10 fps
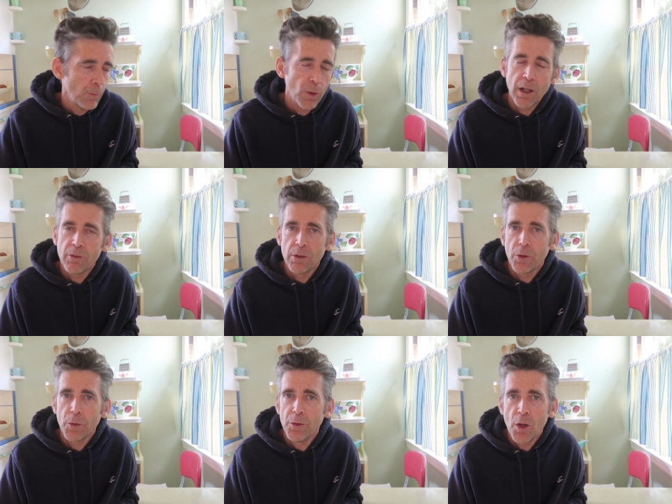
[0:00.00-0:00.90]
whatever
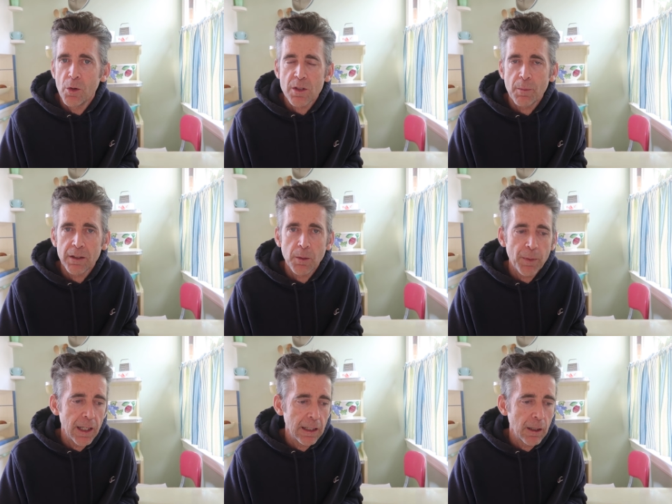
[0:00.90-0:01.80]
little notes about the
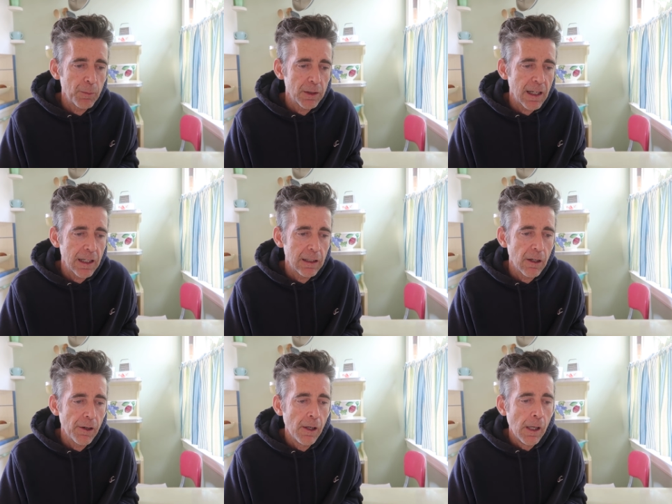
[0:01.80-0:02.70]
painting, I put that in
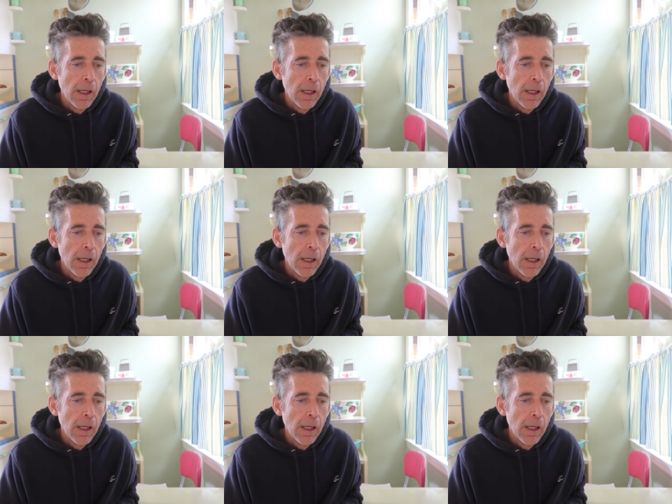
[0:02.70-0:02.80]
there.